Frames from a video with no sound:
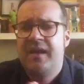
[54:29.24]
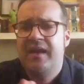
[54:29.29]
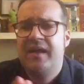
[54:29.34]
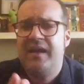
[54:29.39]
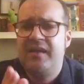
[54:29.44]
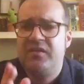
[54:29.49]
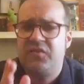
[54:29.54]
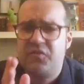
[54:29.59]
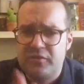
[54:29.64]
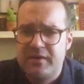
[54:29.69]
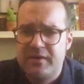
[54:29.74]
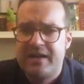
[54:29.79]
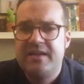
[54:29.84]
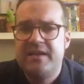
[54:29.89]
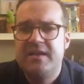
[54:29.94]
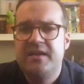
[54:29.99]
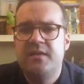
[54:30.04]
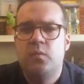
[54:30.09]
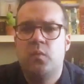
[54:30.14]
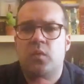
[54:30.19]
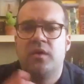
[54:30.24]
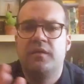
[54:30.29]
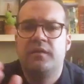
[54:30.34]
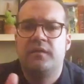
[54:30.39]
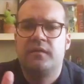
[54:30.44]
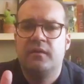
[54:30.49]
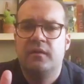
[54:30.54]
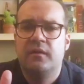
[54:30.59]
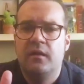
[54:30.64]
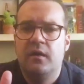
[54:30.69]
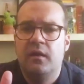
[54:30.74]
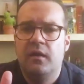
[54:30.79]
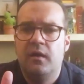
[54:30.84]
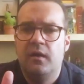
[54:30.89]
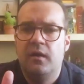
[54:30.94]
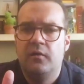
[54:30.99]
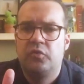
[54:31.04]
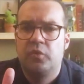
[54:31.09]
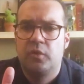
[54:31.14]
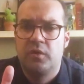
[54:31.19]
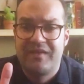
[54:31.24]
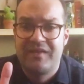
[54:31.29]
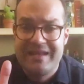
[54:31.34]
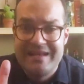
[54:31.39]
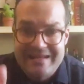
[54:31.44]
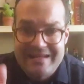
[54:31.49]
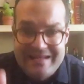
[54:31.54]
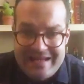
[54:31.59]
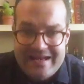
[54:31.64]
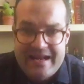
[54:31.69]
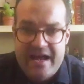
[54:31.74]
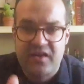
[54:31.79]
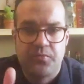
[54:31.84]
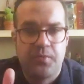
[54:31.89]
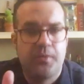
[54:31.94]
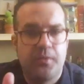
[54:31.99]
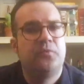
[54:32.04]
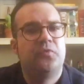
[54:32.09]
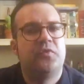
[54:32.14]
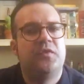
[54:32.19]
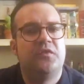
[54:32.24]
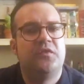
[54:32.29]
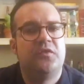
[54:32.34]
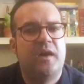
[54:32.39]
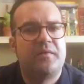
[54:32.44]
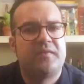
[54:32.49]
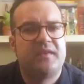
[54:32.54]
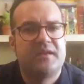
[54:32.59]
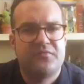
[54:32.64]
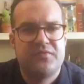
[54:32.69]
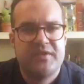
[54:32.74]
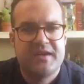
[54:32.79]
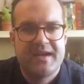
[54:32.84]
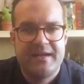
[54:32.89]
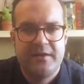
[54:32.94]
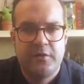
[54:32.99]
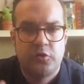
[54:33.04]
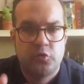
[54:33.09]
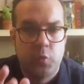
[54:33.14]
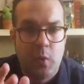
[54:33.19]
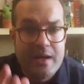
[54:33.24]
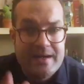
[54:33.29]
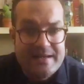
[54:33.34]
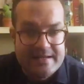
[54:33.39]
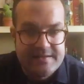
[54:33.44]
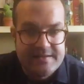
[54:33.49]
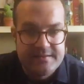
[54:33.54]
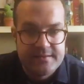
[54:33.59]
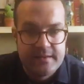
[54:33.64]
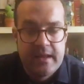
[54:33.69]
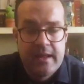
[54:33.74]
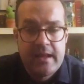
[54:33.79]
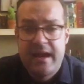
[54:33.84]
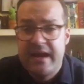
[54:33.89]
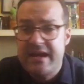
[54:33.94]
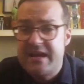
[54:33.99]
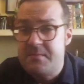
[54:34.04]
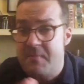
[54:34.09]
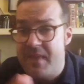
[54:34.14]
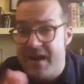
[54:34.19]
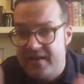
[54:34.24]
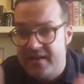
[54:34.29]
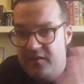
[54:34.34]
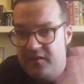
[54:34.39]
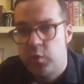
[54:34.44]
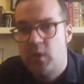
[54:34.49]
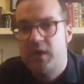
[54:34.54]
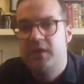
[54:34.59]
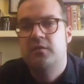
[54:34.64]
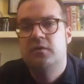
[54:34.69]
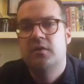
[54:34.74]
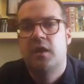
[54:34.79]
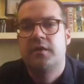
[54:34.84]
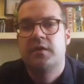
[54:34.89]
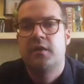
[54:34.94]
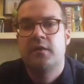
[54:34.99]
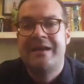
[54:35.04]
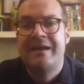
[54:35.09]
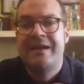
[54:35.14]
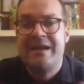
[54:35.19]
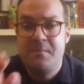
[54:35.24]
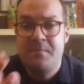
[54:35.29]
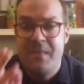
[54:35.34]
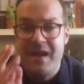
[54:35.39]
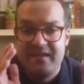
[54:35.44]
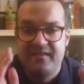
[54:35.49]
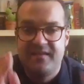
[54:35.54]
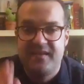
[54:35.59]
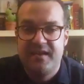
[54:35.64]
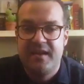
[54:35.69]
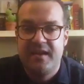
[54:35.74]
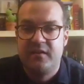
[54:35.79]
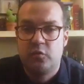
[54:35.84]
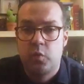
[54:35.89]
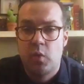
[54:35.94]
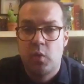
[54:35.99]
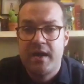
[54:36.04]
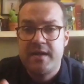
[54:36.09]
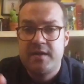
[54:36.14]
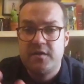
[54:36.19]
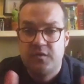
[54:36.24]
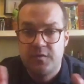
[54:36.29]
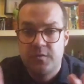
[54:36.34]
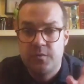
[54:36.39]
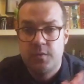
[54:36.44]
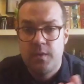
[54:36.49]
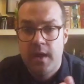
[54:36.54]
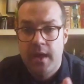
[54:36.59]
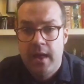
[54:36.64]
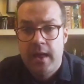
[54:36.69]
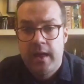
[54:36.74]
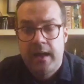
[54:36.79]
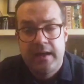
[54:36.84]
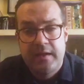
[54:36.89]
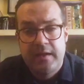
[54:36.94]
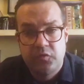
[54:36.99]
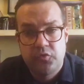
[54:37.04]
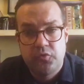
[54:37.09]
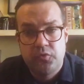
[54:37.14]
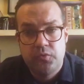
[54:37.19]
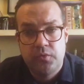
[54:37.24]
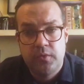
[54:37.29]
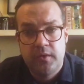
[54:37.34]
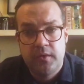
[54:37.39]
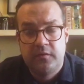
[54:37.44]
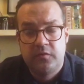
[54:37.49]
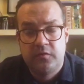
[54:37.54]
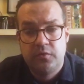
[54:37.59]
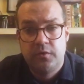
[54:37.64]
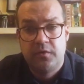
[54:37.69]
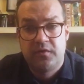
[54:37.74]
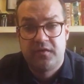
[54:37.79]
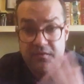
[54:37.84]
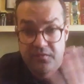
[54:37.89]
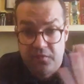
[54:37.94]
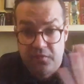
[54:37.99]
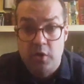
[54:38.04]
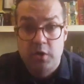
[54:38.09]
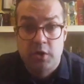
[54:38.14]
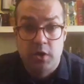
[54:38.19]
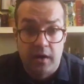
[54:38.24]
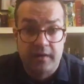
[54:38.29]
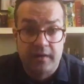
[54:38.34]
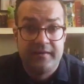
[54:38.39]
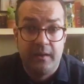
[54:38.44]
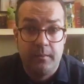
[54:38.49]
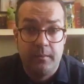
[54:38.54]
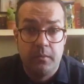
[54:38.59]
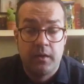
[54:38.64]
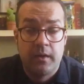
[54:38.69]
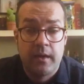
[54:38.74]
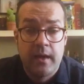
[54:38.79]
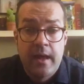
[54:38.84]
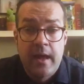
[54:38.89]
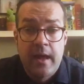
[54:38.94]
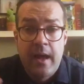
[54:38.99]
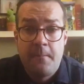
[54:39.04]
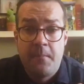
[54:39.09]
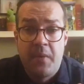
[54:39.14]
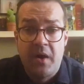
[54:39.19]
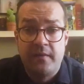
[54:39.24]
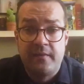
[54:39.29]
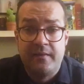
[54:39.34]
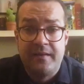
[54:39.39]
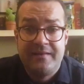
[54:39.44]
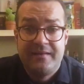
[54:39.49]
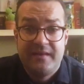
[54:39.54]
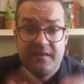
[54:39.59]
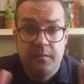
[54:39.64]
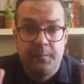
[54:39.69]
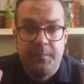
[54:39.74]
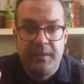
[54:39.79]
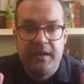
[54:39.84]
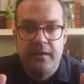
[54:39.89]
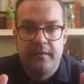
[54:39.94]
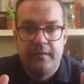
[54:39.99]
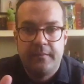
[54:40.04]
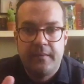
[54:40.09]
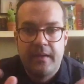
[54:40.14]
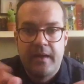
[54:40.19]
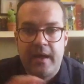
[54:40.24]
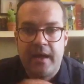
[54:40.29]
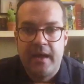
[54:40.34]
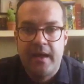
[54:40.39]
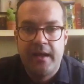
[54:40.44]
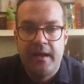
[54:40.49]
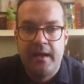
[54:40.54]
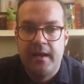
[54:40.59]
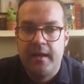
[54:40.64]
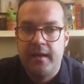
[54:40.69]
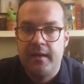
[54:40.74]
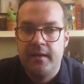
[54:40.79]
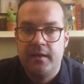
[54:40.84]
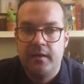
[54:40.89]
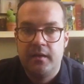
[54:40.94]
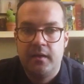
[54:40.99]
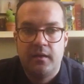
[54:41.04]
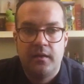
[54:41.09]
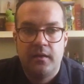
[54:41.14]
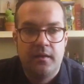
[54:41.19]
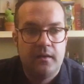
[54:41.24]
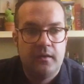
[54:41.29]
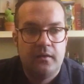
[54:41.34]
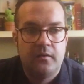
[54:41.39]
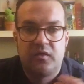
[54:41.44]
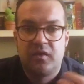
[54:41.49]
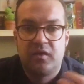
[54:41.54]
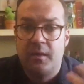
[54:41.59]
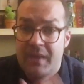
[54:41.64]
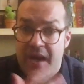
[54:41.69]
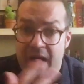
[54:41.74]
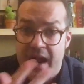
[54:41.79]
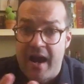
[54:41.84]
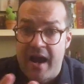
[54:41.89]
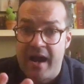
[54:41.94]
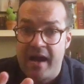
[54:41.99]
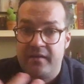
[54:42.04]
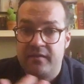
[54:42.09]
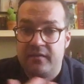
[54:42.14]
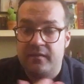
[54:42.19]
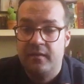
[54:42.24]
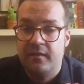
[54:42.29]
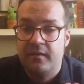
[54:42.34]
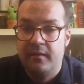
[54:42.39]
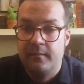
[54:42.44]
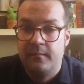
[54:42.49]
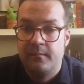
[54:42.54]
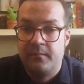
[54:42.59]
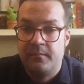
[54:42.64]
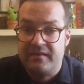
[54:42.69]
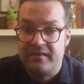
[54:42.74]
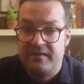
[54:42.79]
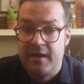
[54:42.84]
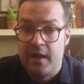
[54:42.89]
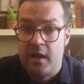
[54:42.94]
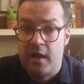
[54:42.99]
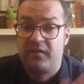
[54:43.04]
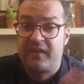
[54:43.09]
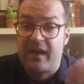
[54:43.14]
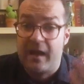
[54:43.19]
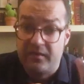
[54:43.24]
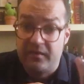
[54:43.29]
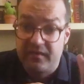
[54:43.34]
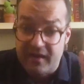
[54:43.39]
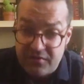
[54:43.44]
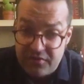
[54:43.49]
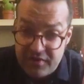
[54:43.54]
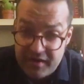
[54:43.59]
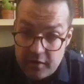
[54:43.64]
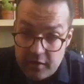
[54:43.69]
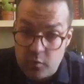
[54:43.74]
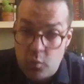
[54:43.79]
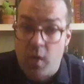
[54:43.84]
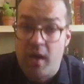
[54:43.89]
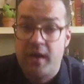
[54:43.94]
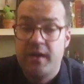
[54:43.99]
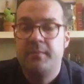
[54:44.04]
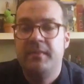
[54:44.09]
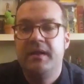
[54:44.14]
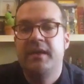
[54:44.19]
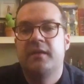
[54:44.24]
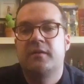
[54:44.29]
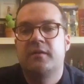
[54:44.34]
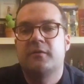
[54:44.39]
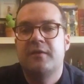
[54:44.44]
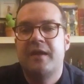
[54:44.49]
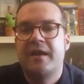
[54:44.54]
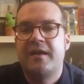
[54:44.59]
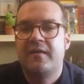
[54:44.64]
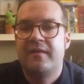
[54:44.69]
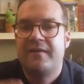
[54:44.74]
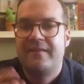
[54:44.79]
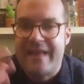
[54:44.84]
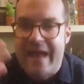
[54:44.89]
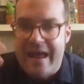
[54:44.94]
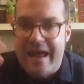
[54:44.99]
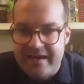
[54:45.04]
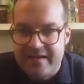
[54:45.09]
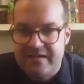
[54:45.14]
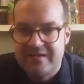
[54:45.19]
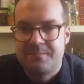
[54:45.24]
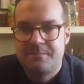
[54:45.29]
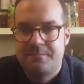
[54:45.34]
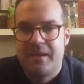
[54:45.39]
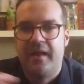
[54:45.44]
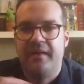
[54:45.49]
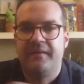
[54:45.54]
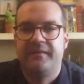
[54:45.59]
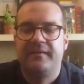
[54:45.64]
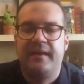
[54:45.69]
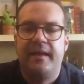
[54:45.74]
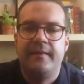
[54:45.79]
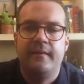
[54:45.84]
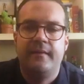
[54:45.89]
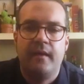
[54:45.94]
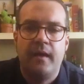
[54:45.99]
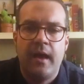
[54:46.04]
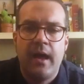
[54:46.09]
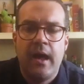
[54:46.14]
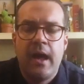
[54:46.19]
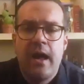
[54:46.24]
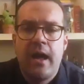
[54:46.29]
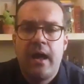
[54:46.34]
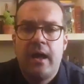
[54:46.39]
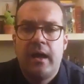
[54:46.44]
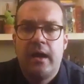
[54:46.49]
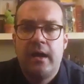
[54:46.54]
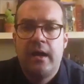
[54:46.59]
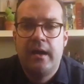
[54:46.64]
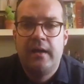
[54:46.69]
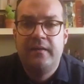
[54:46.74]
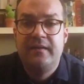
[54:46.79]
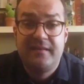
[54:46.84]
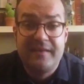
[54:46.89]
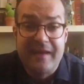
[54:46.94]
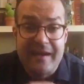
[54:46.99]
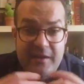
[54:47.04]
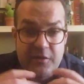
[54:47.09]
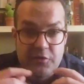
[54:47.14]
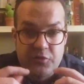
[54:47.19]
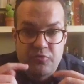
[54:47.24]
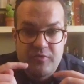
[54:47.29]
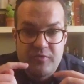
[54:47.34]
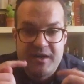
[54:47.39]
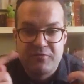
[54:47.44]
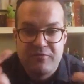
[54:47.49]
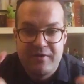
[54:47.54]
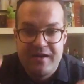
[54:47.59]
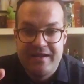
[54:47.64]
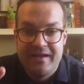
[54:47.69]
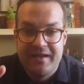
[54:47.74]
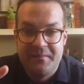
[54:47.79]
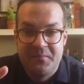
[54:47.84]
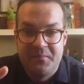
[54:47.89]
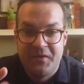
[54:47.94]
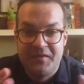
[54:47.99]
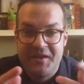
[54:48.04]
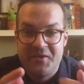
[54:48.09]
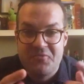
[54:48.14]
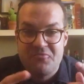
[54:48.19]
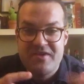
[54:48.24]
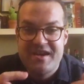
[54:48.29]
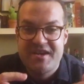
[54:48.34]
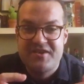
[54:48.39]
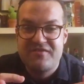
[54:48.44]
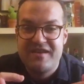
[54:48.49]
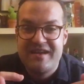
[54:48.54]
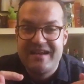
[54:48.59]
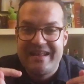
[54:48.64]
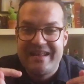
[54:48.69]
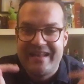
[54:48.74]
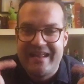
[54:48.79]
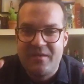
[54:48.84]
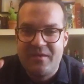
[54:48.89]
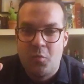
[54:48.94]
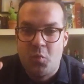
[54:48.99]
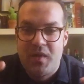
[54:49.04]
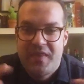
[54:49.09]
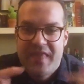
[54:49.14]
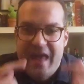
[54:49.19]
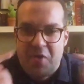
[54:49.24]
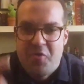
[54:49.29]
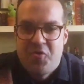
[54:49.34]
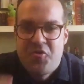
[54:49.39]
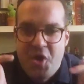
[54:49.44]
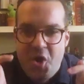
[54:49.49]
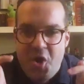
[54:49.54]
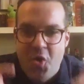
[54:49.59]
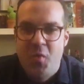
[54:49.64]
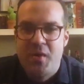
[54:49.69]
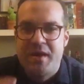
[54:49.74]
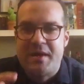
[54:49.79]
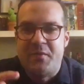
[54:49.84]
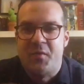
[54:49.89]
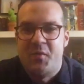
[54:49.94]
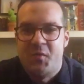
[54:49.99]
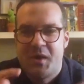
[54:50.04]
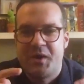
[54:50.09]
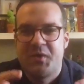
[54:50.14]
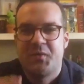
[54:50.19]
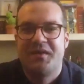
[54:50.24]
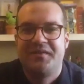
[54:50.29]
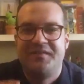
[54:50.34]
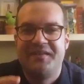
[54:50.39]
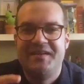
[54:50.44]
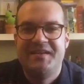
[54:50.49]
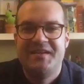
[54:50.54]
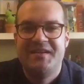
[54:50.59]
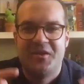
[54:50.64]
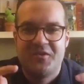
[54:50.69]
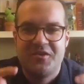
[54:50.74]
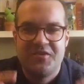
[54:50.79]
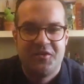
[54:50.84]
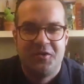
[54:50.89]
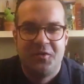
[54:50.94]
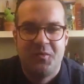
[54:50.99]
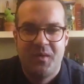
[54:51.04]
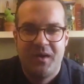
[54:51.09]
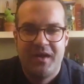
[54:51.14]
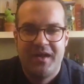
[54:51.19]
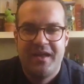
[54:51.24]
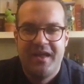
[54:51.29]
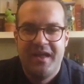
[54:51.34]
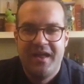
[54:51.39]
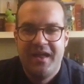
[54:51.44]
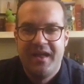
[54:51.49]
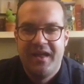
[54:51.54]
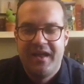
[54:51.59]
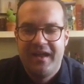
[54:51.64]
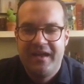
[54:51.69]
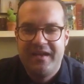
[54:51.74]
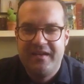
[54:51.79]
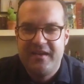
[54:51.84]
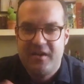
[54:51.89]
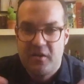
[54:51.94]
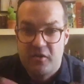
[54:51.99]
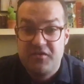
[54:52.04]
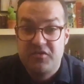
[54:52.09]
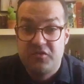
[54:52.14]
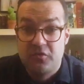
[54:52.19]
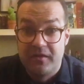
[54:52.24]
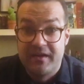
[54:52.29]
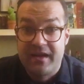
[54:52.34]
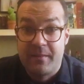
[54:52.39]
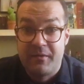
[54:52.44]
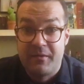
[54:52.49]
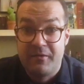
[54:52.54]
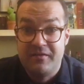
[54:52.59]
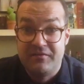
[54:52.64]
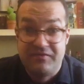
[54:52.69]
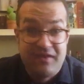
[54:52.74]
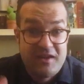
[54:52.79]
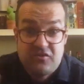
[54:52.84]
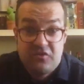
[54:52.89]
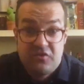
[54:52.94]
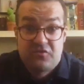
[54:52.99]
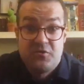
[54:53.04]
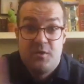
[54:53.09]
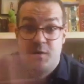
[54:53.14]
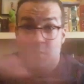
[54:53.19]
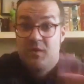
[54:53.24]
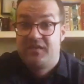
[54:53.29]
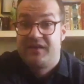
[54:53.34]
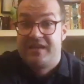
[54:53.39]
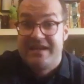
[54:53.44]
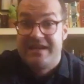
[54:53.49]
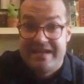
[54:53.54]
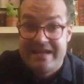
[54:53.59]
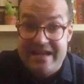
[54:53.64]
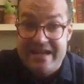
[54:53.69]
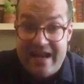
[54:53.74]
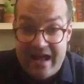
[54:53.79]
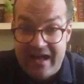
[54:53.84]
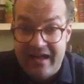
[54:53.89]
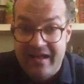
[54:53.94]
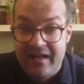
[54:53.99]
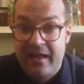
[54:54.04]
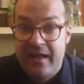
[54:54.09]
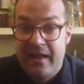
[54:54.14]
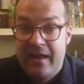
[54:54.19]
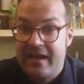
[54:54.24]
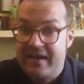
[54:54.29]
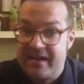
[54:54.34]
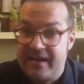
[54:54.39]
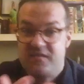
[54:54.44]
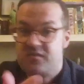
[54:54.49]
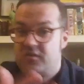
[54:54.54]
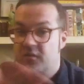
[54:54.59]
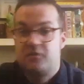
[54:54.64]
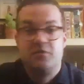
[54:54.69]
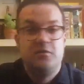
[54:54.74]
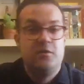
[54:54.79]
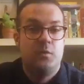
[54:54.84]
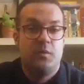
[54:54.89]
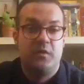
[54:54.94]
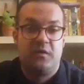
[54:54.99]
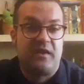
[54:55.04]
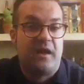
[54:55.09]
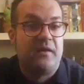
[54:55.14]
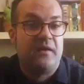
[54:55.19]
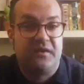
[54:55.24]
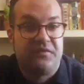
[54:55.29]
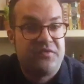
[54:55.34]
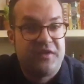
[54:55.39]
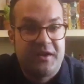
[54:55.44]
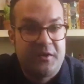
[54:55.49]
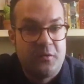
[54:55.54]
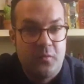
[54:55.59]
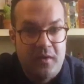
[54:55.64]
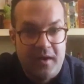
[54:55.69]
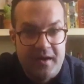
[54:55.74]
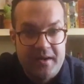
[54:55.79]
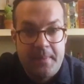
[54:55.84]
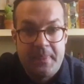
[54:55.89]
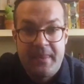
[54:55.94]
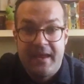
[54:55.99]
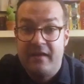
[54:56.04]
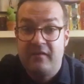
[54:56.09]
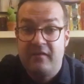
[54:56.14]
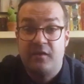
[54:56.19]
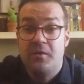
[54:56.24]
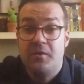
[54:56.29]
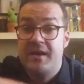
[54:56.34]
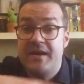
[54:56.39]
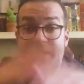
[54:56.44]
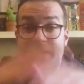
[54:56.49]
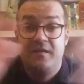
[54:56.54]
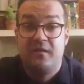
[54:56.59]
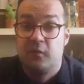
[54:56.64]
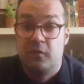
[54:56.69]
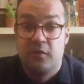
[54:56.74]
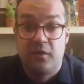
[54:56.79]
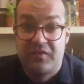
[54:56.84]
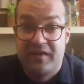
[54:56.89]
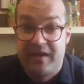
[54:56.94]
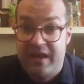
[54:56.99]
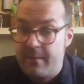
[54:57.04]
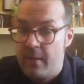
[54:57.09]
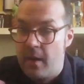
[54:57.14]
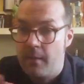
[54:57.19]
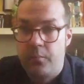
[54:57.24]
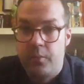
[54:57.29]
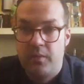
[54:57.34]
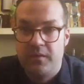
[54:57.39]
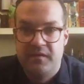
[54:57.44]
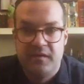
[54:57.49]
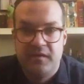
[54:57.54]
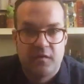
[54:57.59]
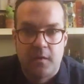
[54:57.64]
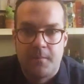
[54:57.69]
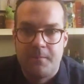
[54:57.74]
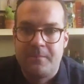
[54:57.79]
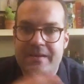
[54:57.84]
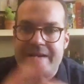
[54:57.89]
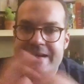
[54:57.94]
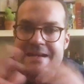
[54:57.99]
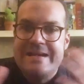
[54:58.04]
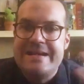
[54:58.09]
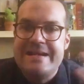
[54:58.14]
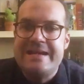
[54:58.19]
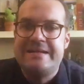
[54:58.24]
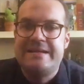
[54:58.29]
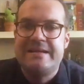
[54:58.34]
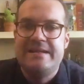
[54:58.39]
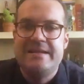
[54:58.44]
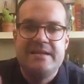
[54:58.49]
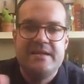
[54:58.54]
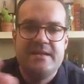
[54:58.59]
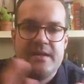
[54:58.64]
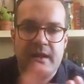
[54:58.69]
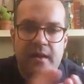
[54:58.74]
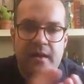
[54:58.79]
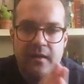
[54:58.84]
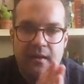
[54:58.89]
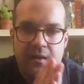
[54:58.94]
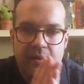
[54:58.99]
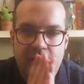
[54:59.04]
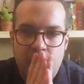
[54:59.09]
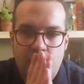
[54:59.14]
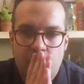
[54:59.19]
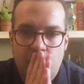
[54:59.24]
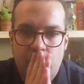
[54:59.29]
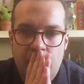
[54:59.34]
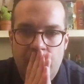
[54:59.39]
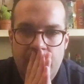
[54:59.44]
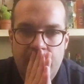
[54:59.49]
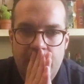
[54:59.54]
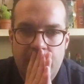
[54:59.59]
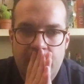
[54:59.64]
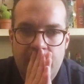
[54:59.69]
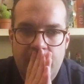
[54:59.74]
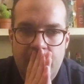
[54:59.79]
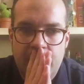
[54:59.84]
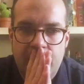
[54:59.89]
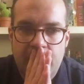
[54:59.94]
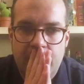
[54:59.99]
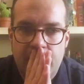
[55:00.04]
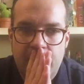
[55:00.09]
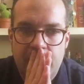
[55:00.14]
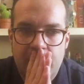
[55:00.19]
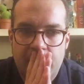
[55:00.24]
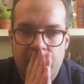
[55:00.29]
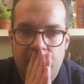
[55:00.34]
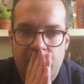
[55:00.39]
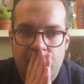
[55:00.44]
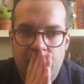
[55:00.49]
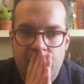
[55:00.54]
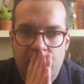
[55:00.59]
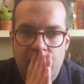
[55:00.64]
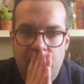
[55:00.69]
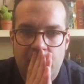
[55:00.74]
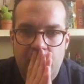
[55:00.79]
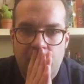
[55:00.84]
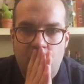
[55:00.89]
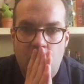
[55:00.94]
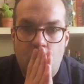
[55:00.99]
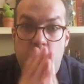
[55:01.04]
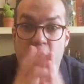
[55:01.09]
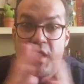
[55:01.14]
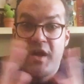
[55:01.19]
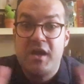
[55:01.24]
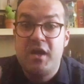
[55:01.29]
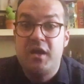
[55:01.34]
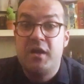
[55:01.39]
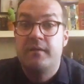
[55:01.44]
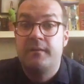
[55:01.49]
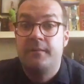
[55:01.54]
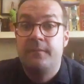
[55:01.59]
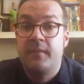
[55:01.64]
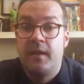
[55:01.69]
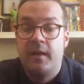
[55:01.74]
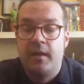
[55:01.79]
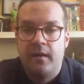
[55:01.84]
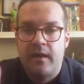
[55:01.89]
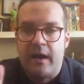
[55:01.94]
historically was a, a sort of quinquinas produced in South Africa in the twenties. And it made its way to London, and it made its way into, into, into the Savoy cocktail book. But it disappeared. And uh, some guys, uh, a South African winemaker and a Danish bartender, uh, decided to recreate it. But they recreated it without knowing what was in the original way. in the original caperitif. They just knew it was quinquina, and they just knew it was South African wine. And so they sort of came up with this completely uh, weird uh,